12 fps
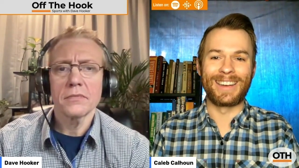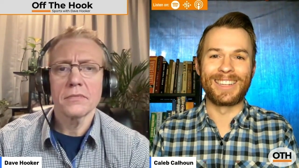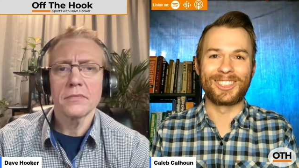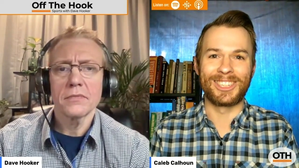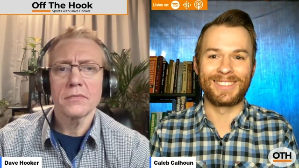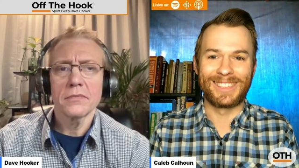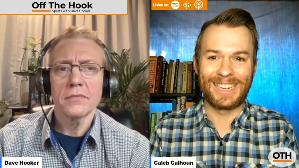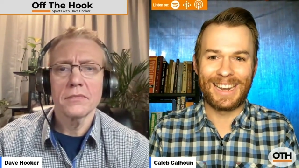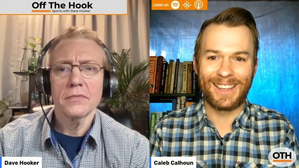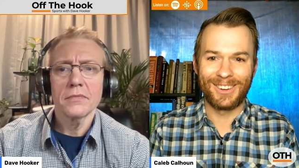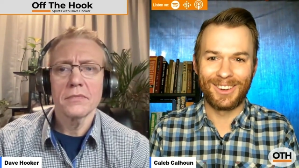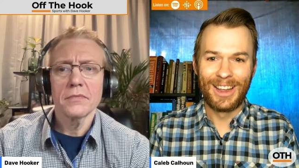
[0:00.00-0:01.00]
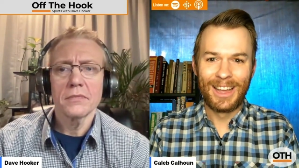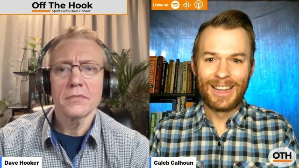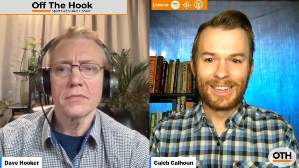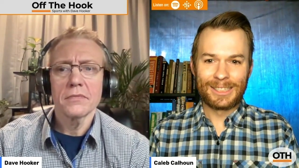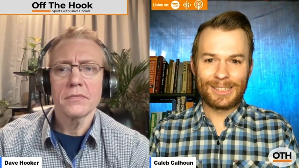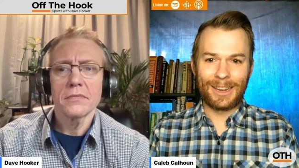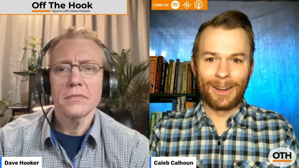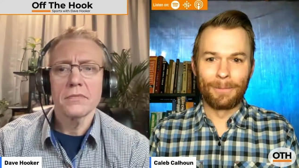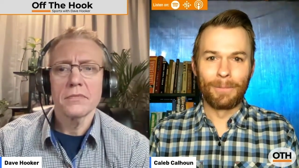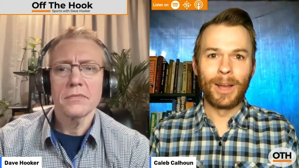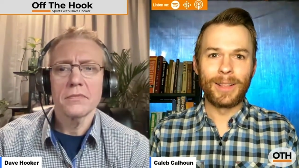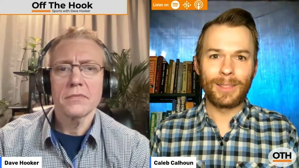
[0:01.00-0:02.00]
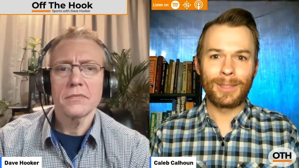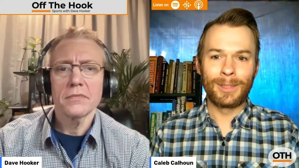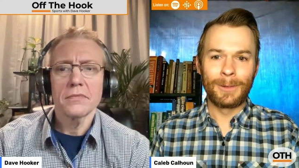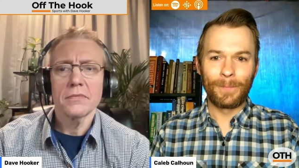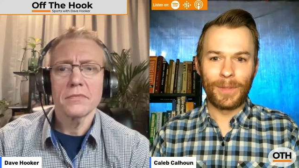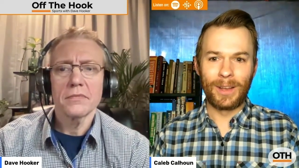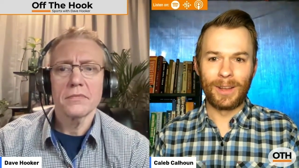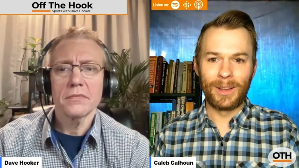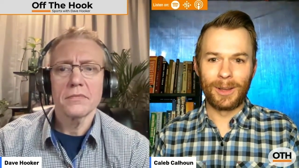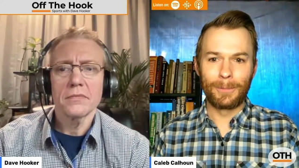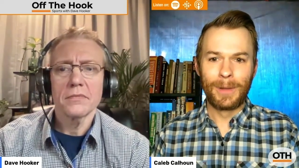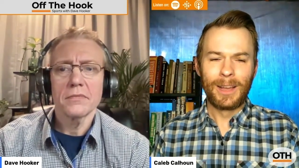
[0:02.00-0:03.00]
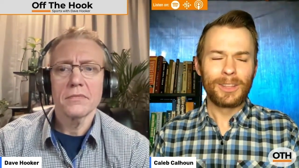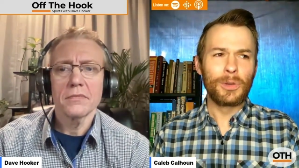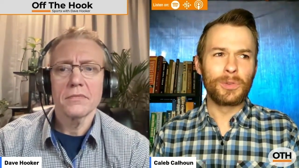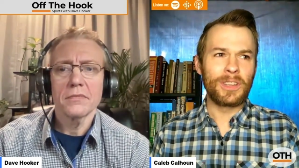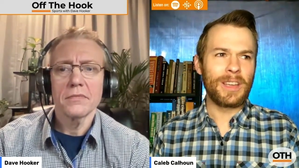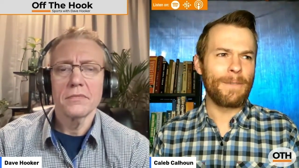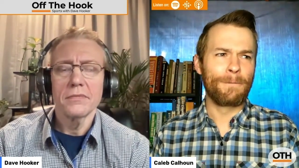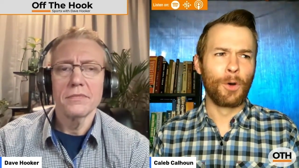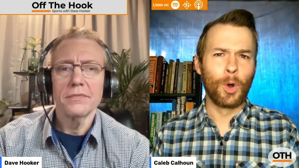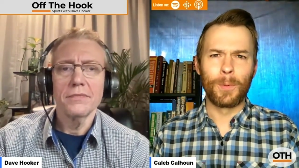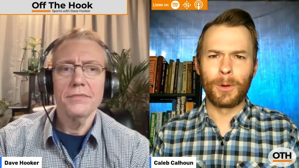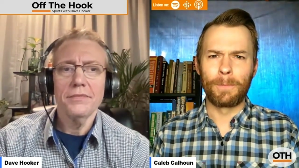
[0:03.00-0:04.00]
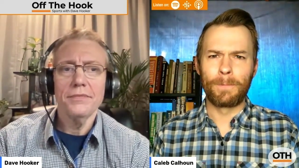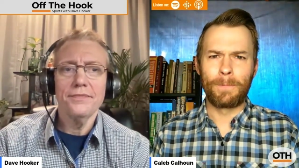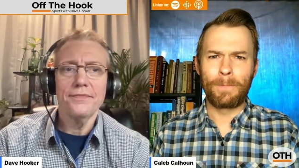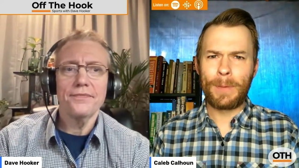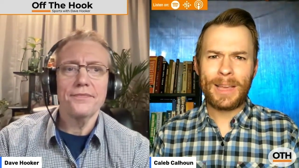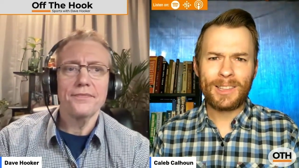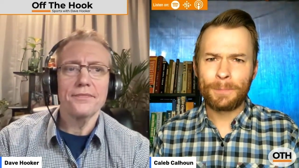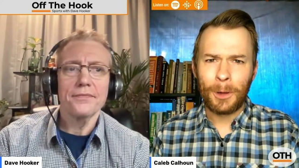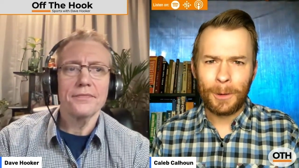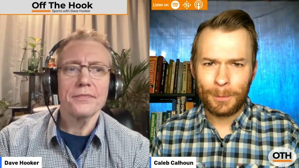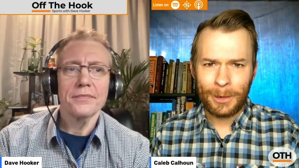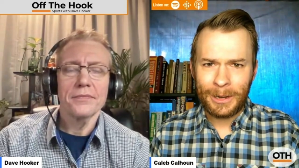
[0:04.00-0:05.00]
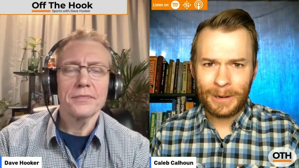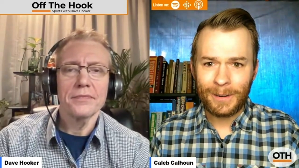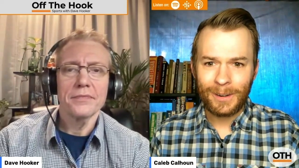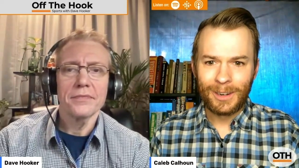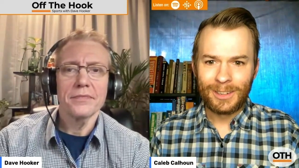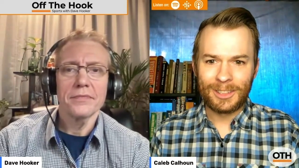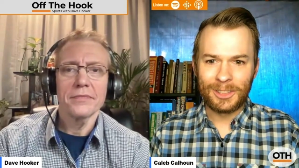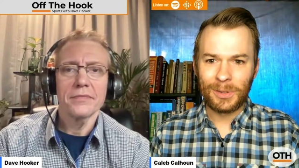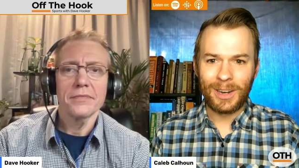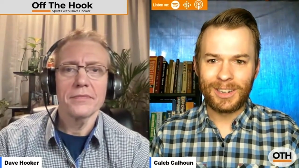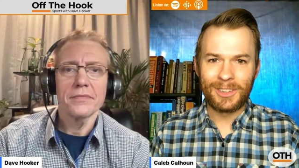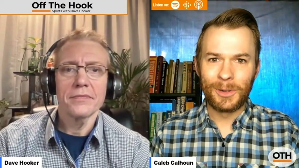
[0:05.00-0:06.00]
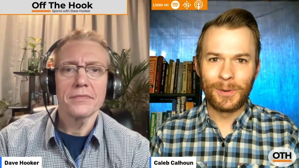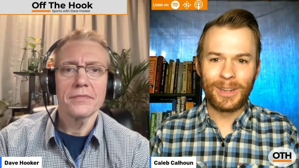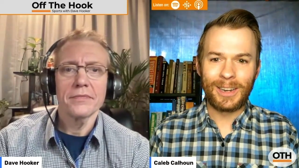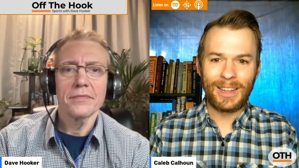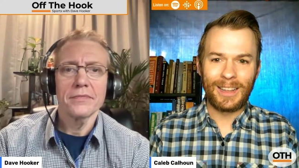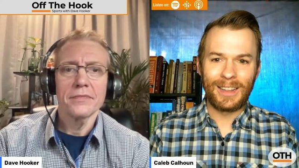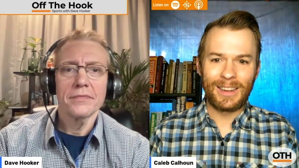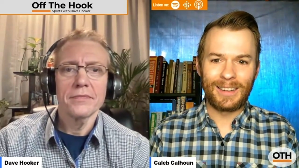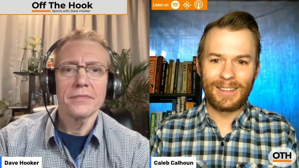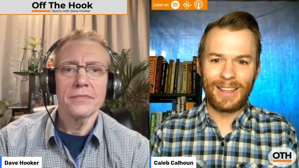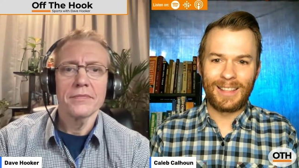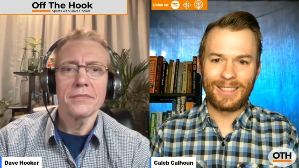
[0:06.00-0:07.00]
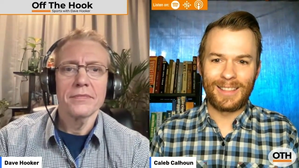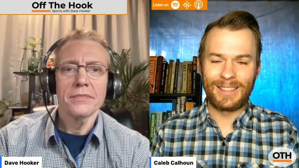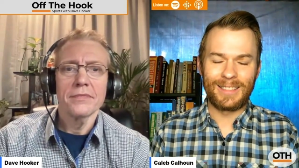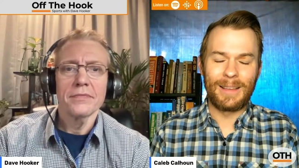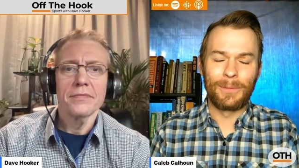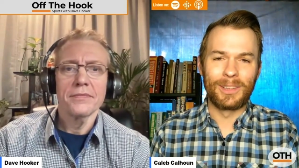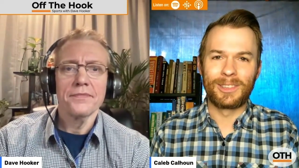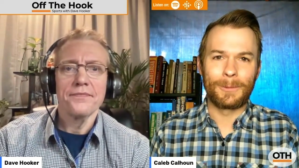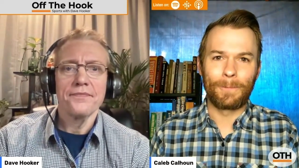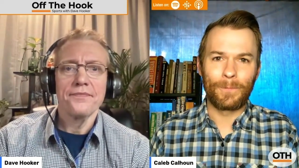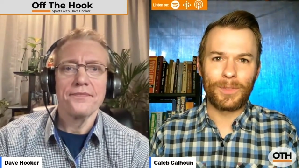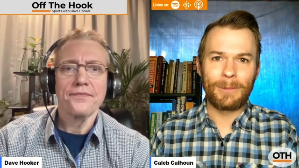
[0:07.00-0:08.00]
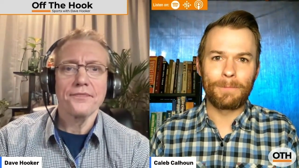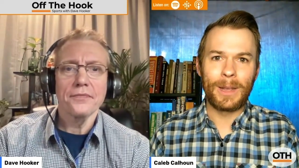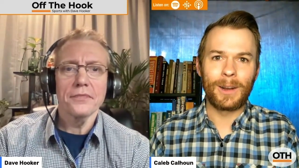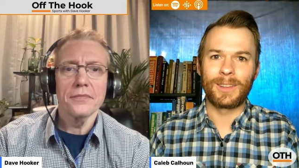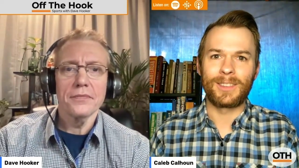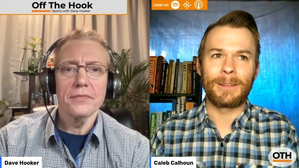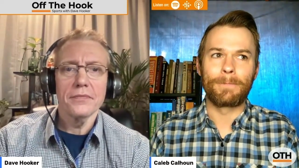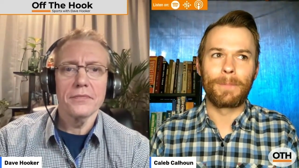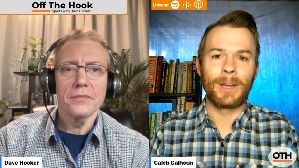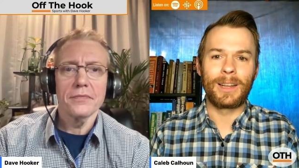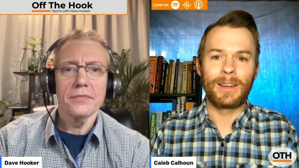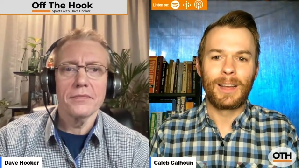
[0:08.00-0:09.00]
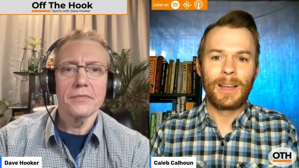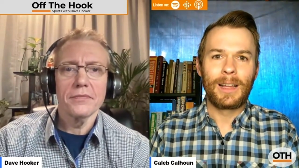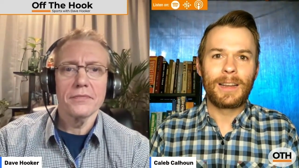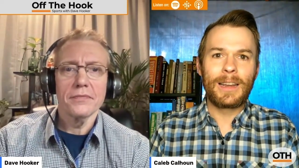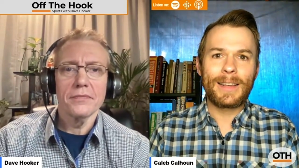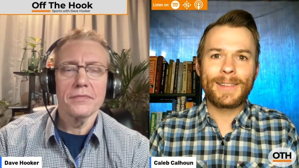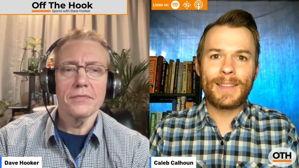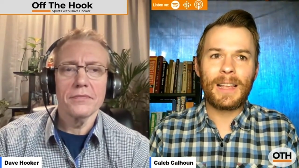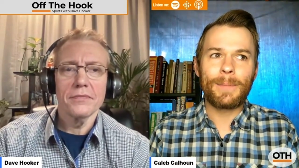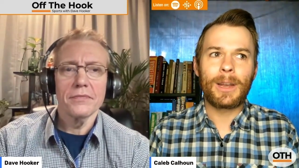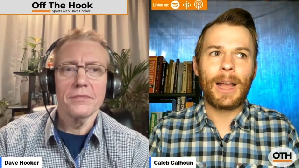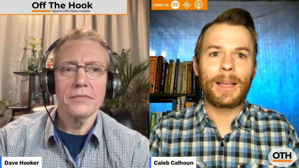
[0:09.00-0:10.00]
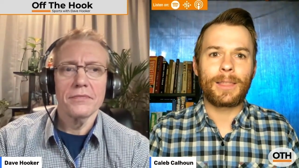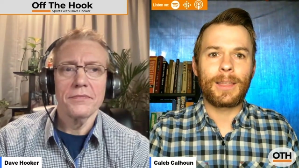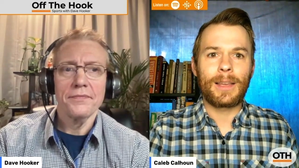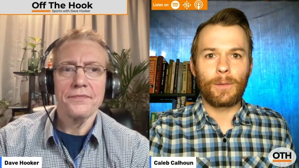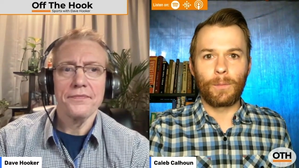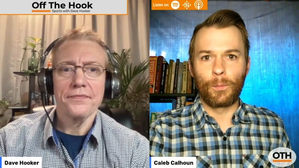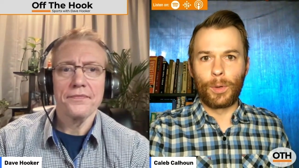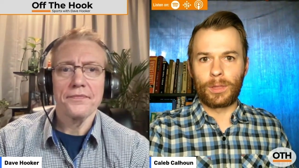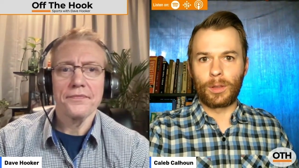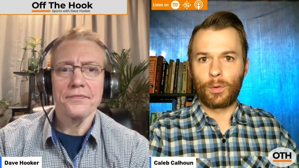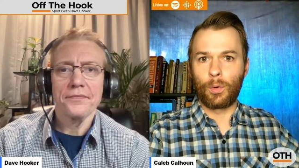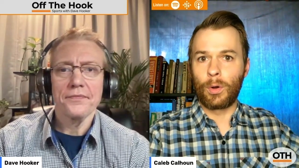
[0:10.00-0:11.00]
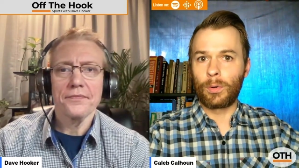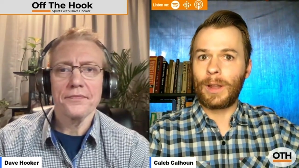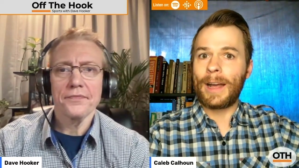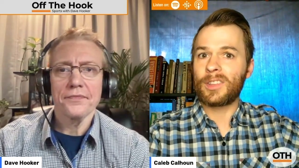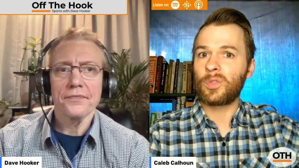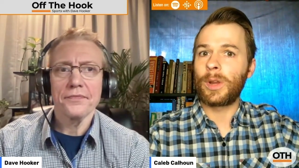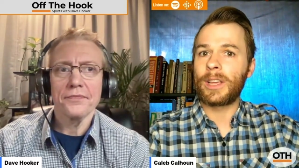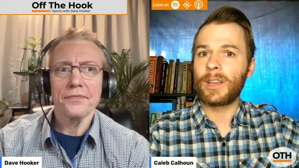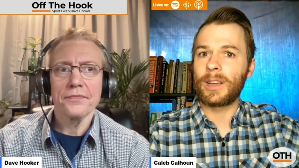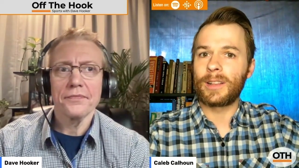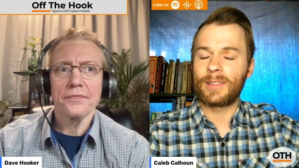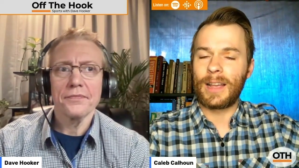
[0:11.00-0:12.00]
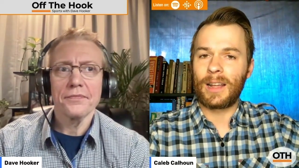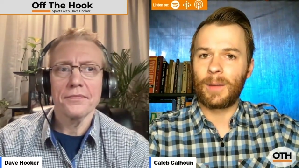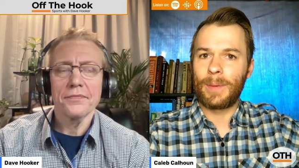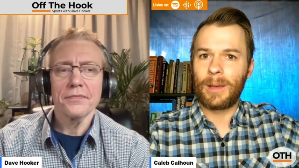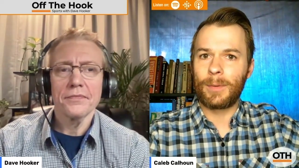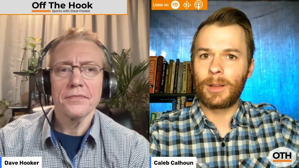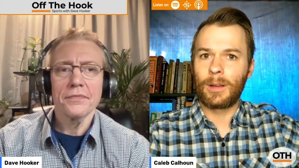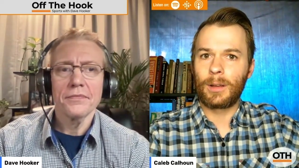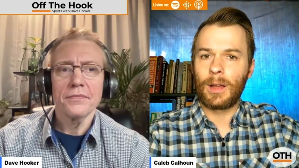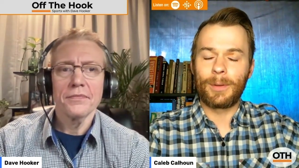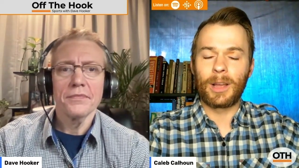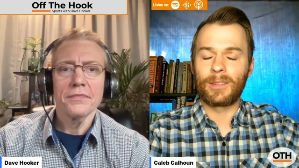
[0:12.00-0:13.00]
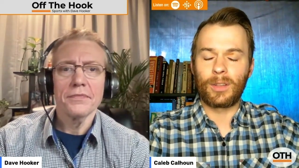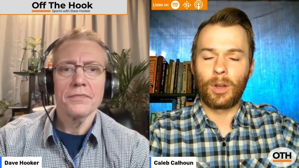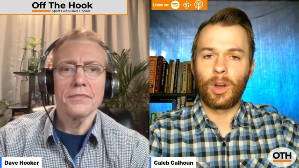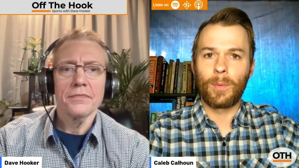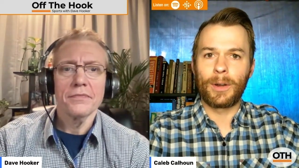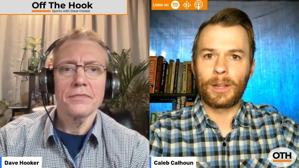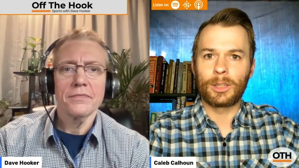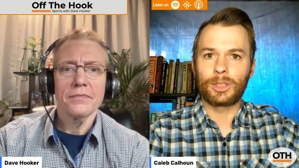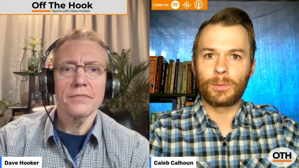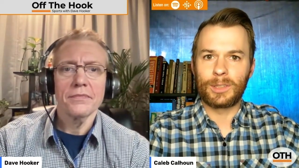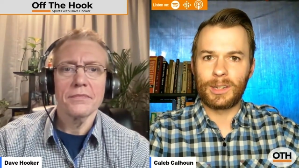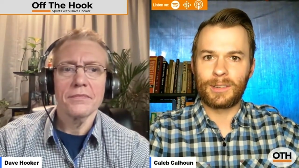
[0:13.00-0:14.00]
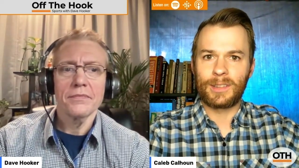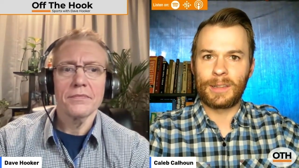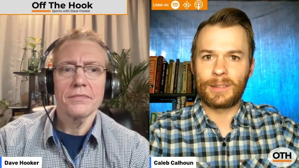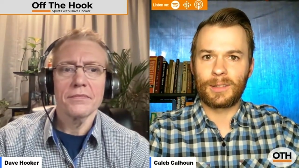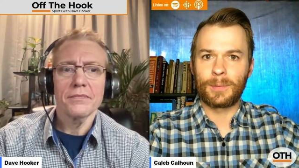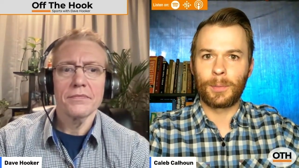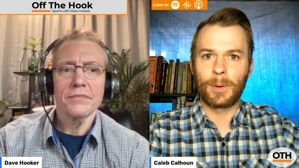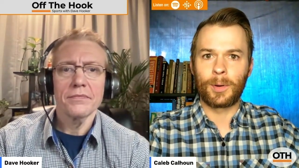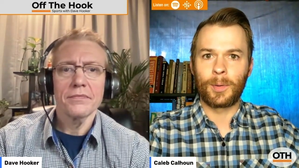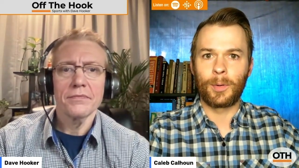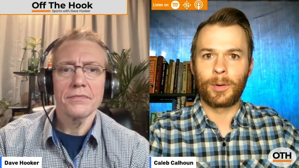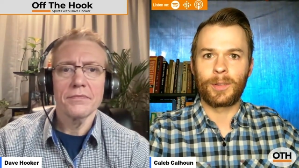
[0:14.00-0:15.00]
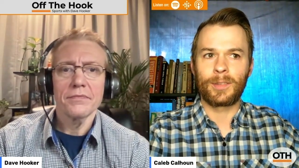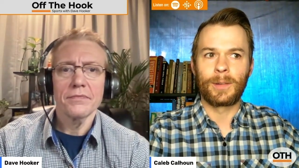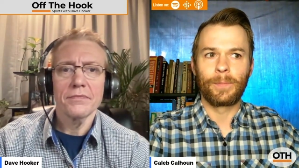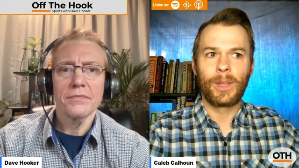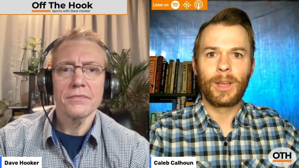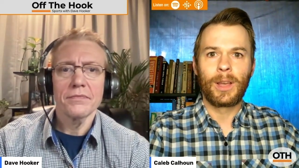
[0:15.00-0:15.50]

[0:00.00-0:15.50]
Speaker 1: initiative together in a month um, using a former baseball player to try to do it, and it it was embarrassing, but. Nick Saban, I think, with the quote last week against Alabama, against Auburn, LSU, and Tennessee, is his opponents.